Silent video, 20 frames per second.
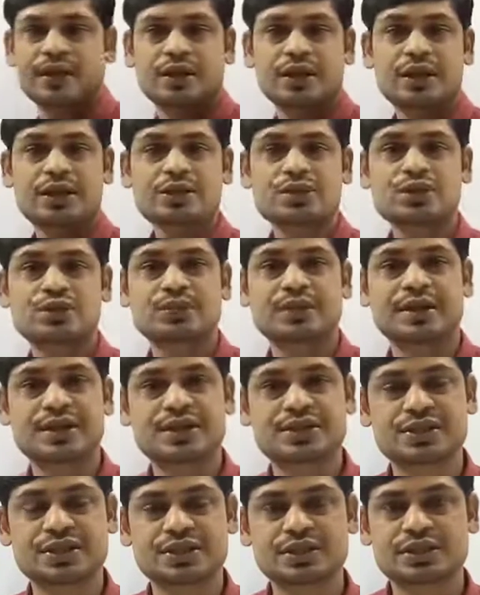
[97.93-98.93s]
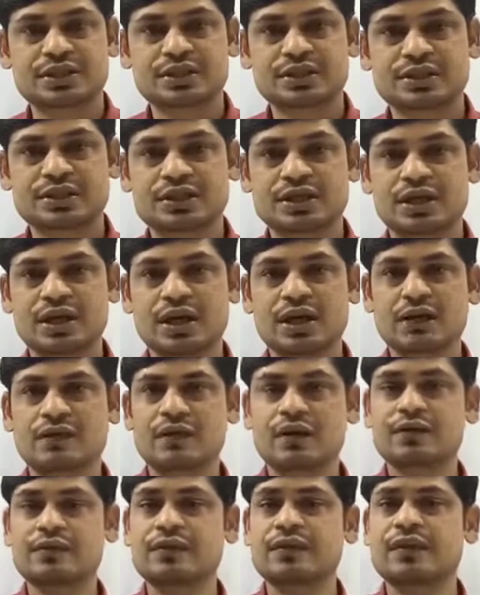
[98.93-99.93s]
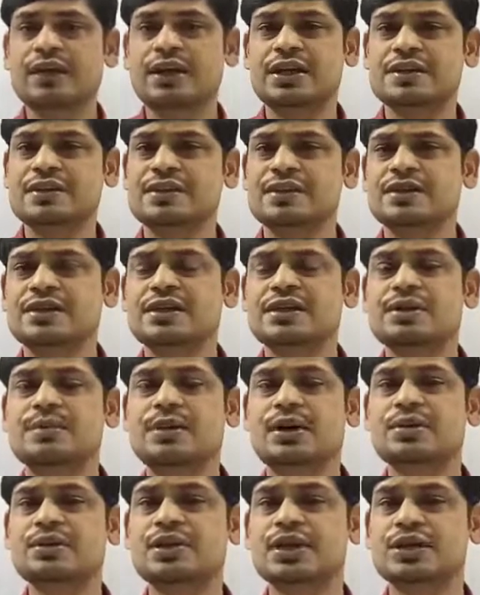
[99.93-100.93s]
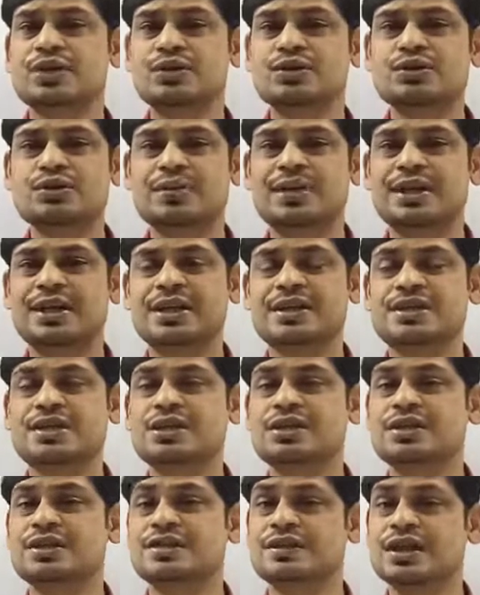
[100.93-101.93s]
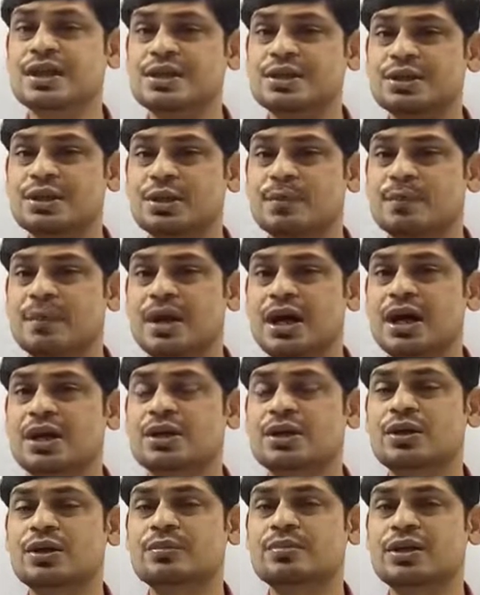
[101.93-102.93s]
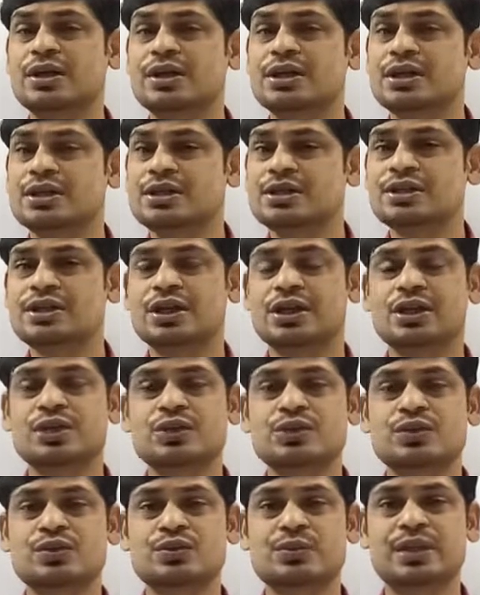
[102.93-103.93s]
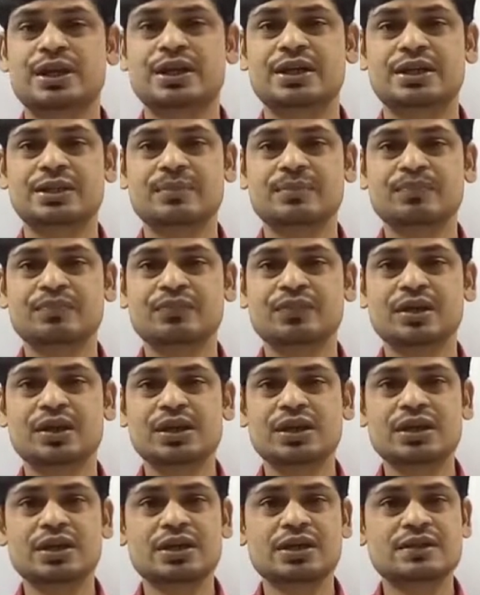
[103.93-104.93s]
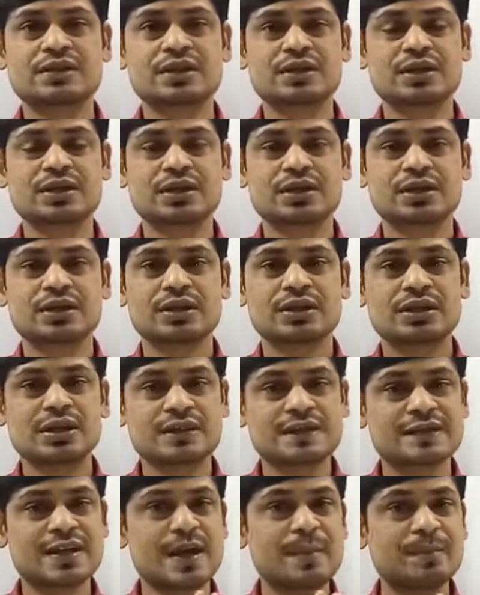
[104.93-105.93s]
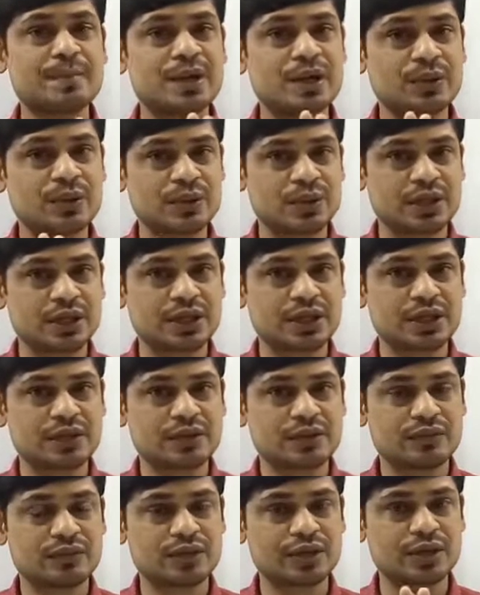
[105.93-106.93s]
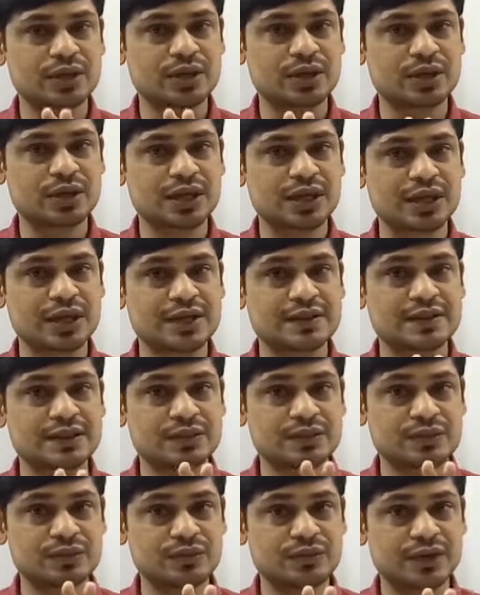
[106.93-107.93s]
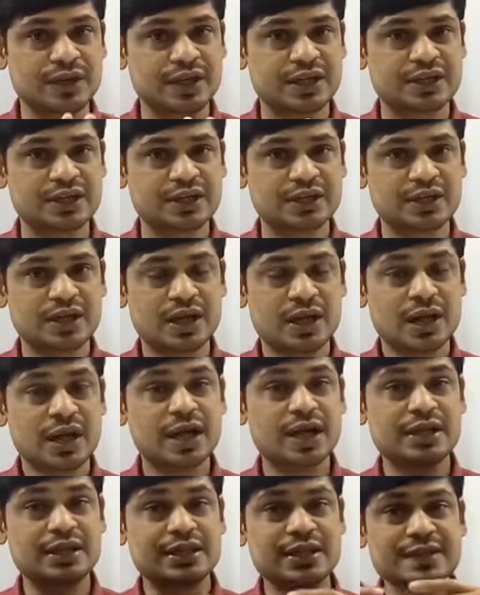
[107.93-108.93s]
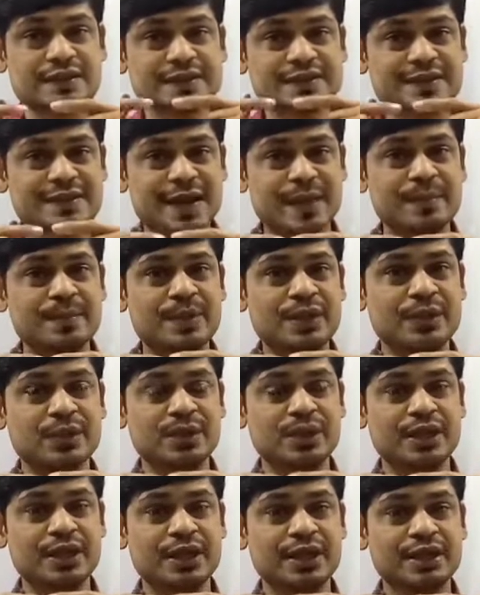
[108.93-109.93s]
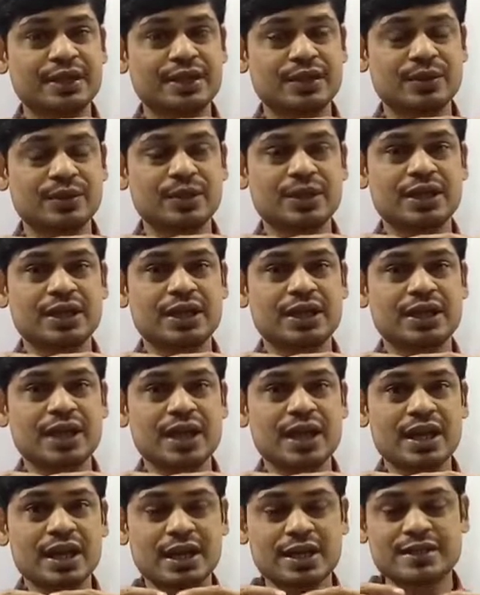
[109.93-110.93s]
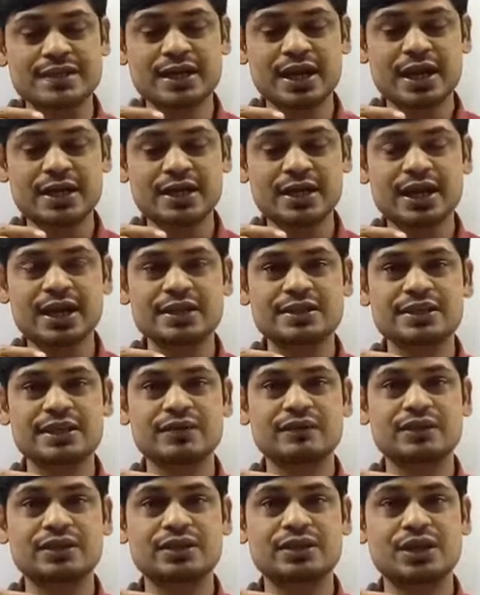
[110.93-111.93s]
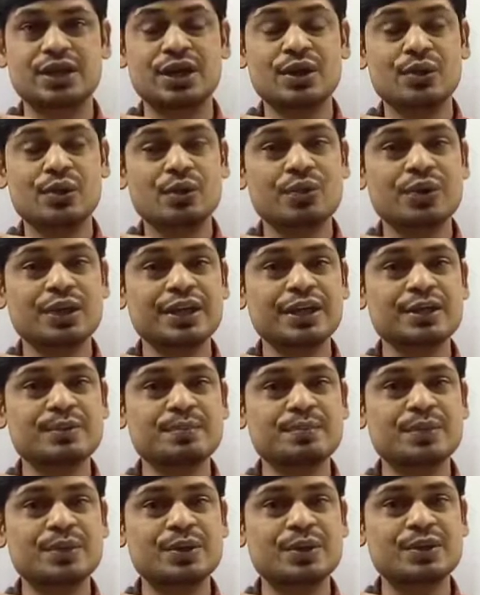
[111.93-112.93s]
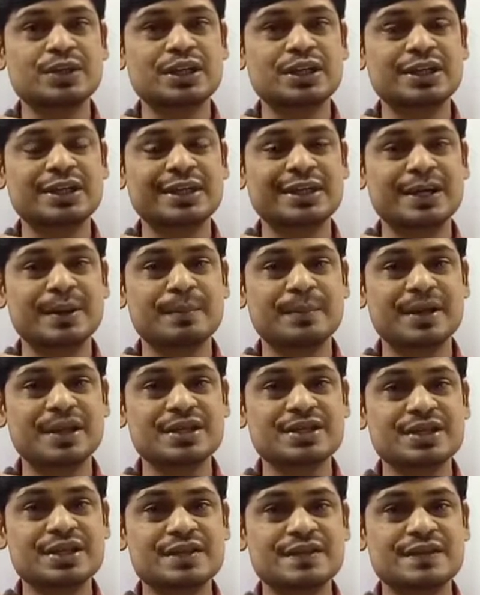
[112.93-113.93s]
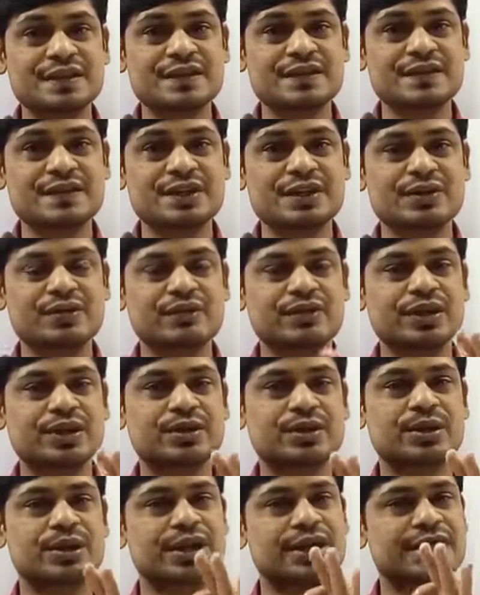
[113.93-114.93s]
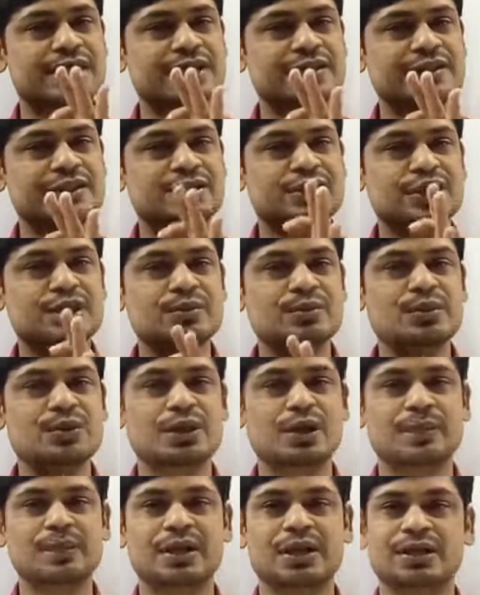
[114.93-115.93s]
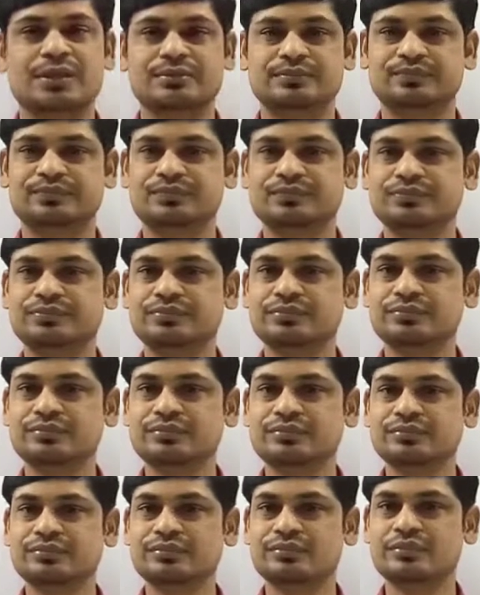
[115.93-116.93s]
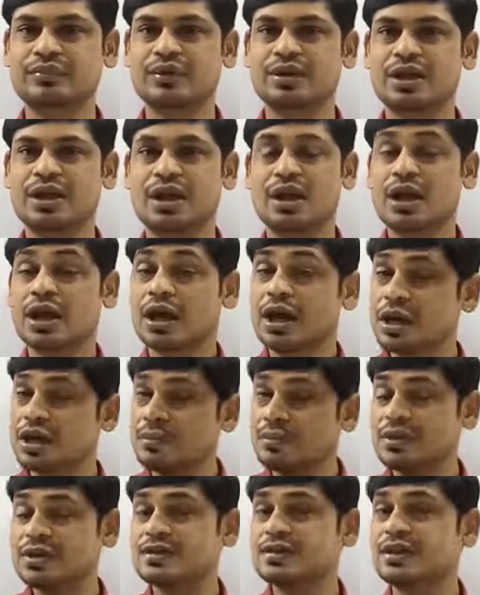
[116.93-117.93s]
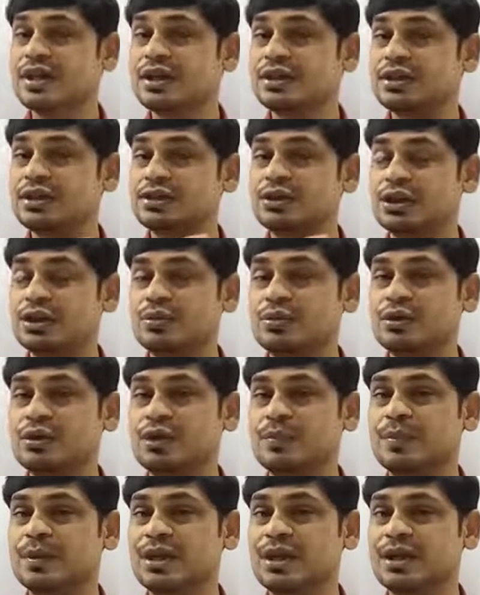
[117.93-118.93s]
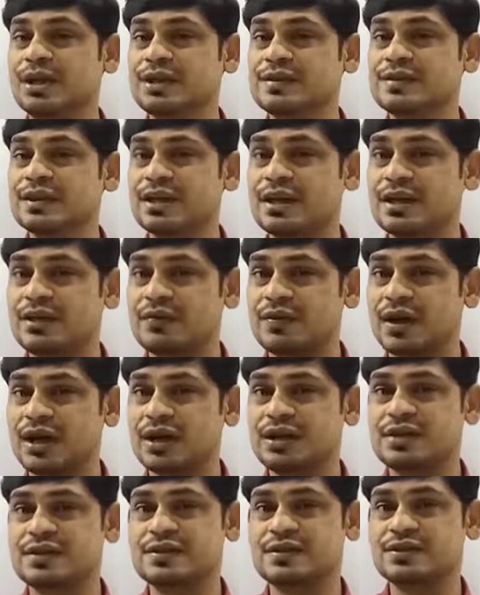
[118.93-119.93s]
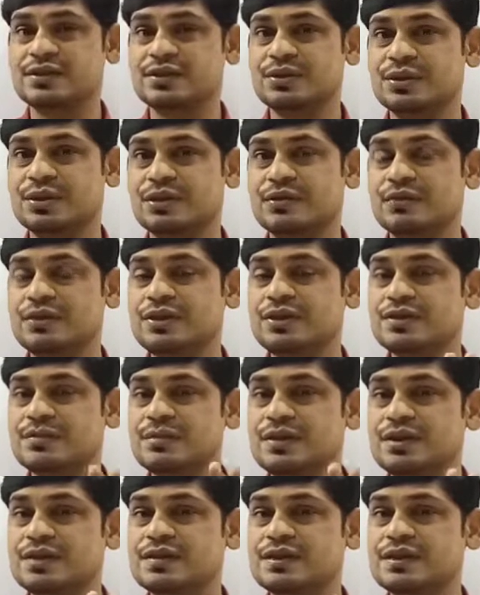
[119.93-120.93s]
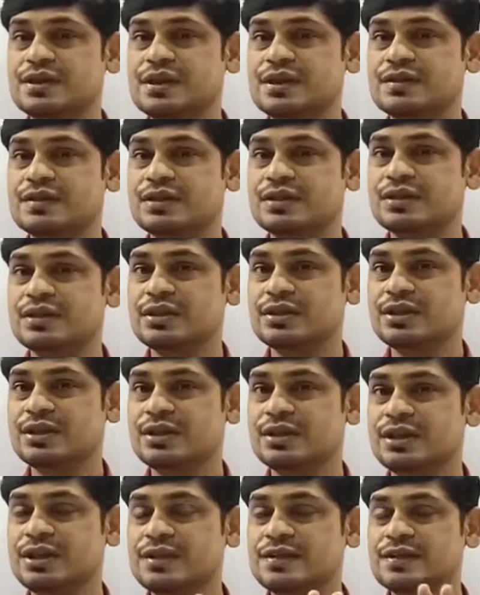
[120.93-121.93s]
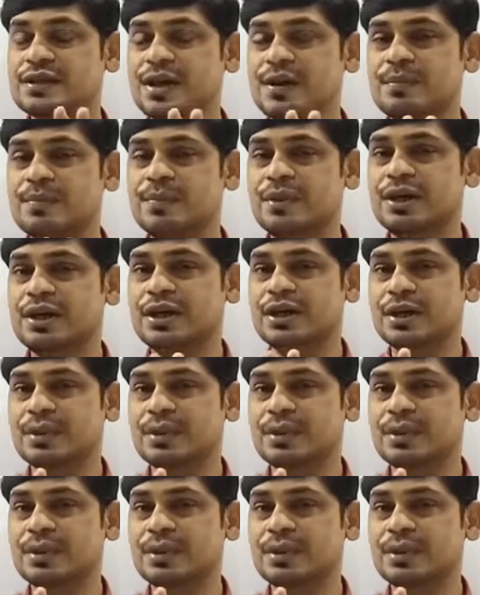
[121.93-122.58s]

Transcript: instrumentation. When we were discussing about the instrumentation, the central part of the TGA instrument is the sample holder. We call it as a cuvette, and this sample holder is attached with one important temperature sensor. We call it as a thermocouple. It means that the thermocouple is a device which measures the sample